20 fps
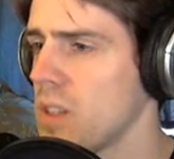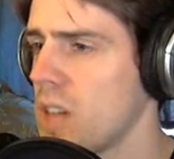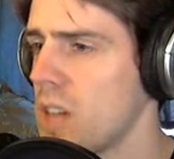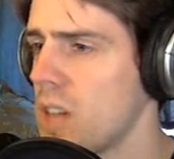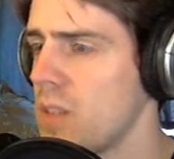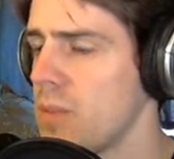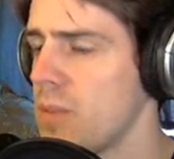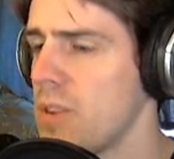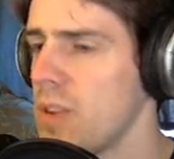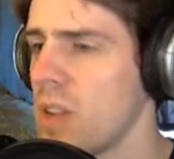I
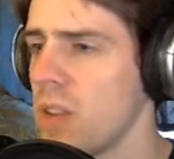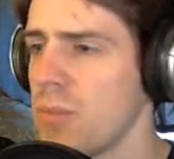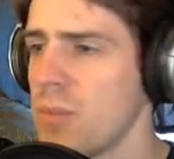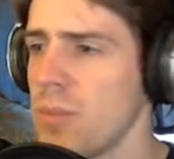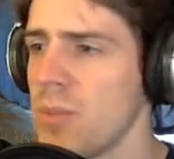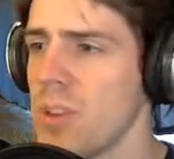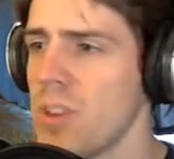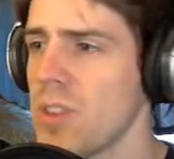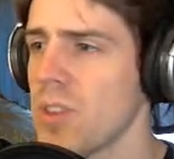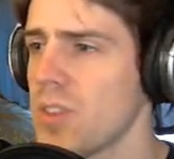haven't, been, I haven't
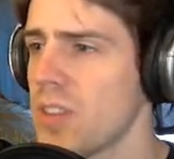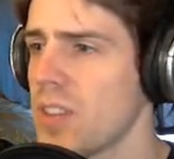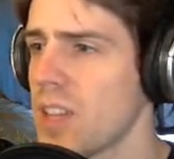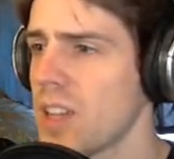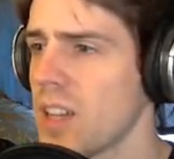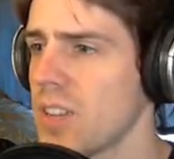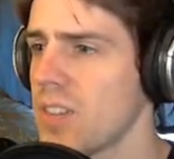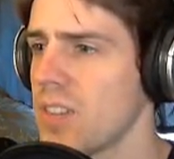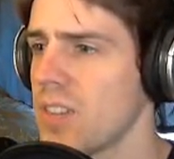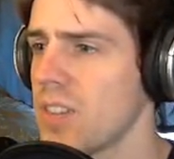been reading this
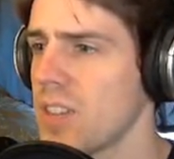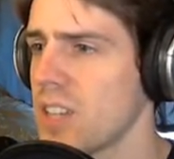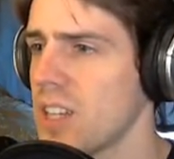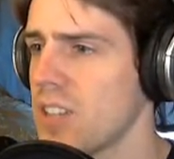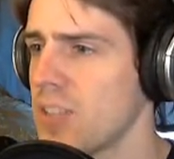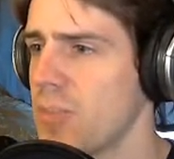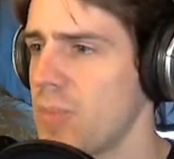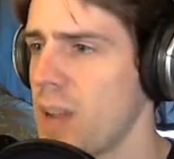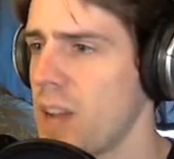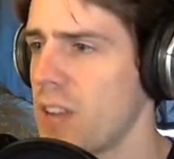text. This is
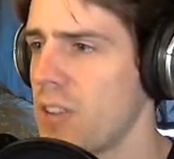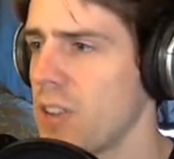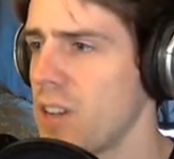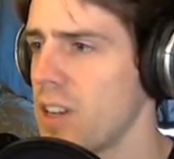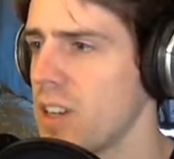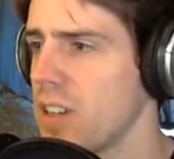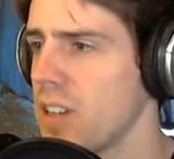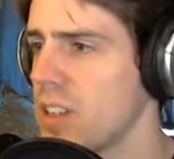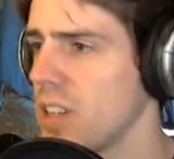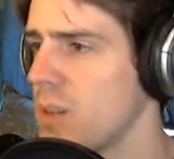kind of mad
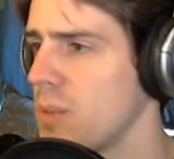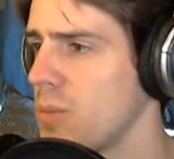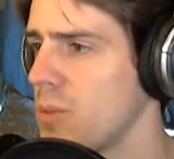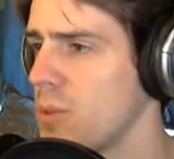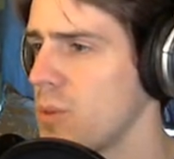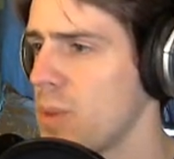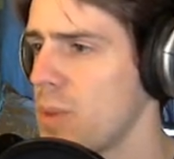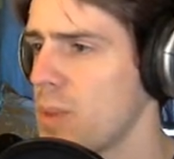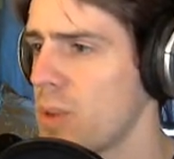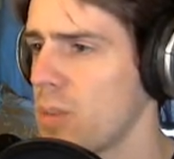writing. Come
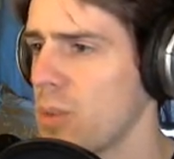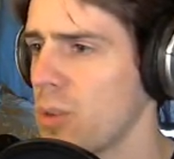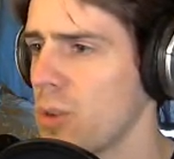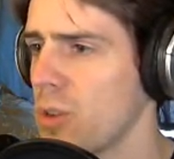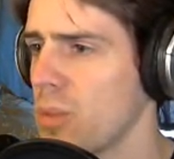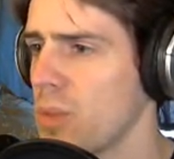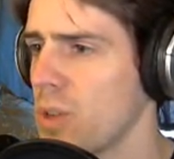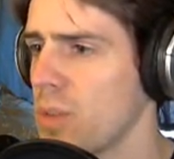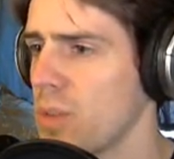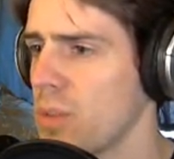with me, be
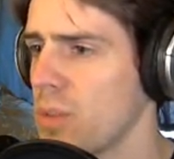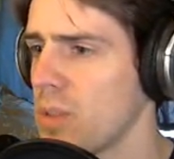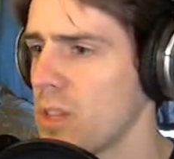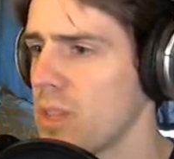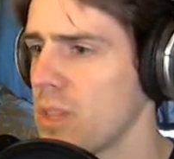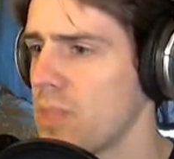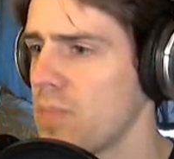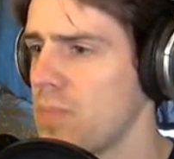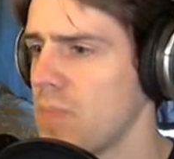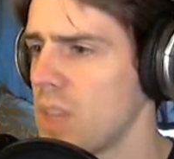immortal, blah blah
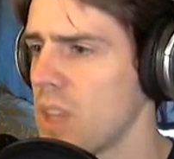blah.